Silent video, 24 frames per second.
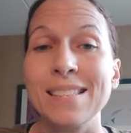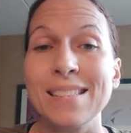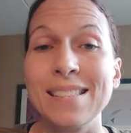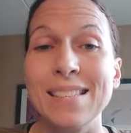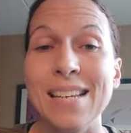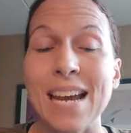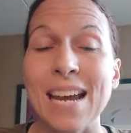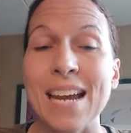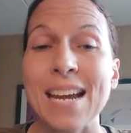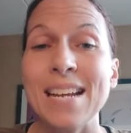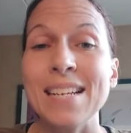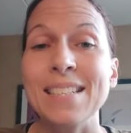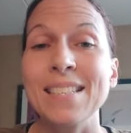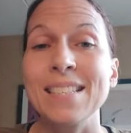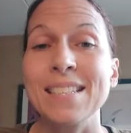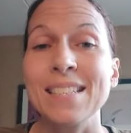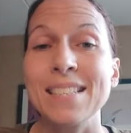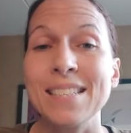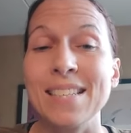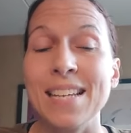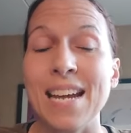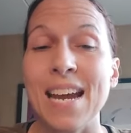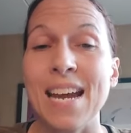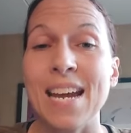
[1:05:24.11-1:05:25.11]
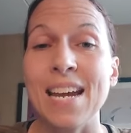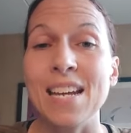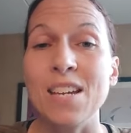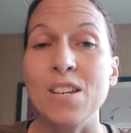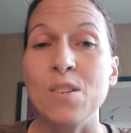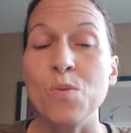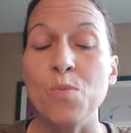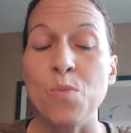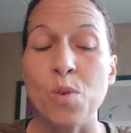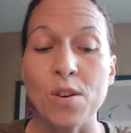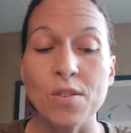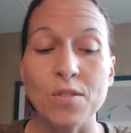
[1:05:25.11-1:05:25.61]
day to day.
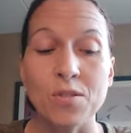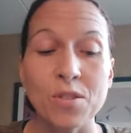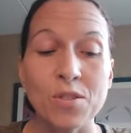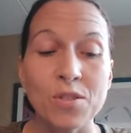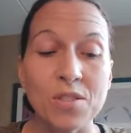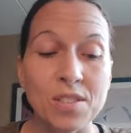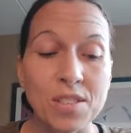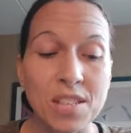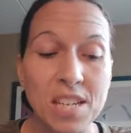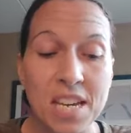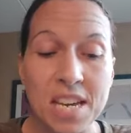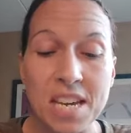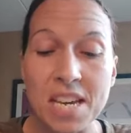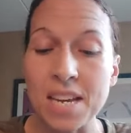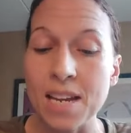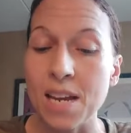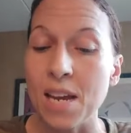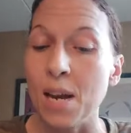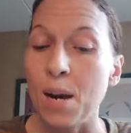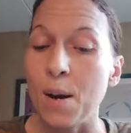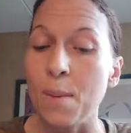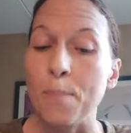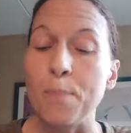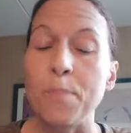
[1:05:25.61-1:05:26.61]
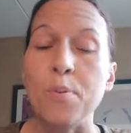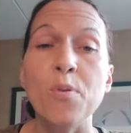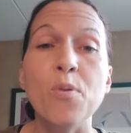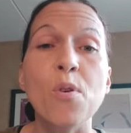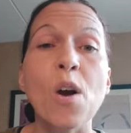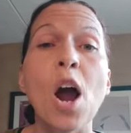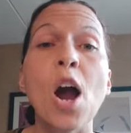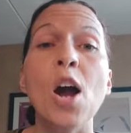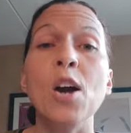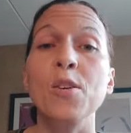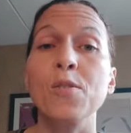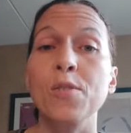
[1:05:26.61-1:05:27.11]
You want to see
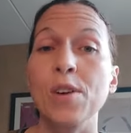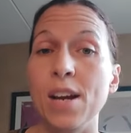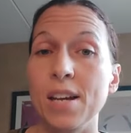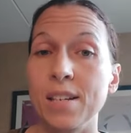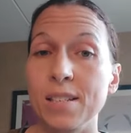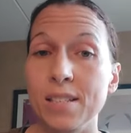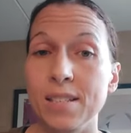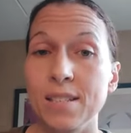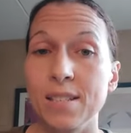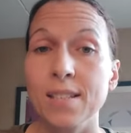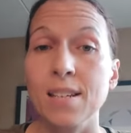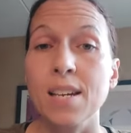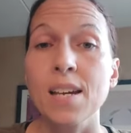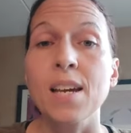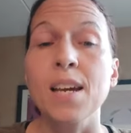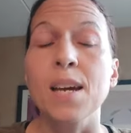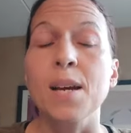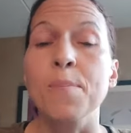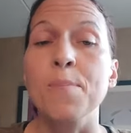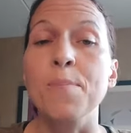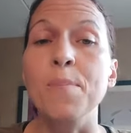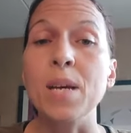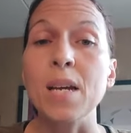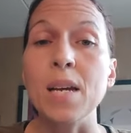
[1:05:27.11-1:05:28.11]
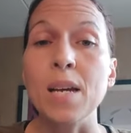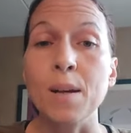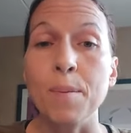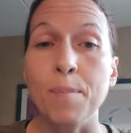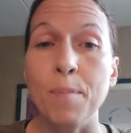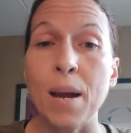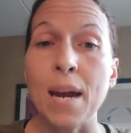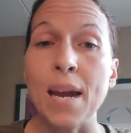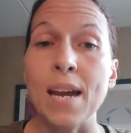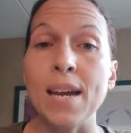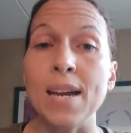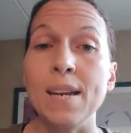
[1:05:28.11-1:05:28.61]
progress being
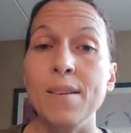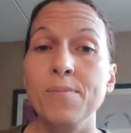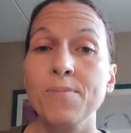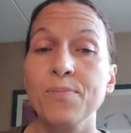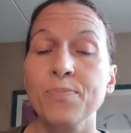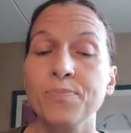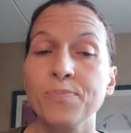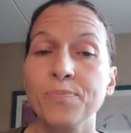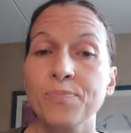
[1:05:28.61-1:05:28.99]
made